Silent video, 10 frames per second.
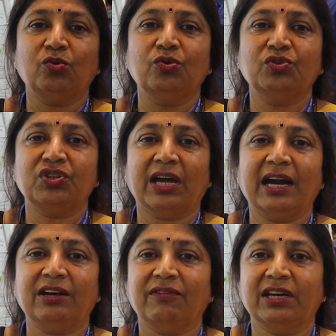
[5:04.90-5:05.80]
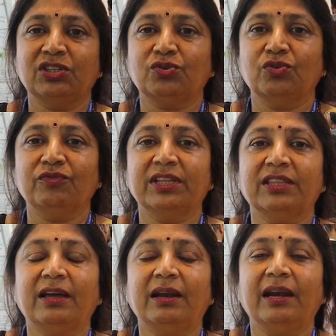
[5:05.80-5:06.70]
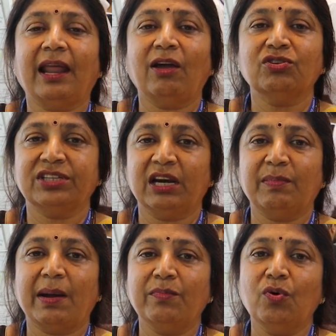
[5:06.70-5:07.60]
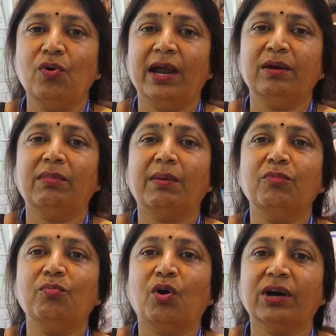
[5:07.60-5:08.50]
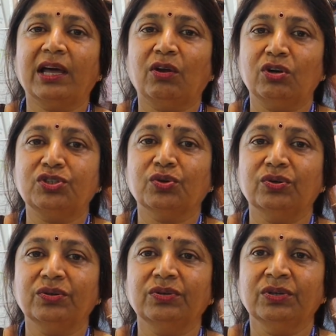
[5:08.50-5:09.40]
to start very soon with the lyocell bamboo and bamboo modal also.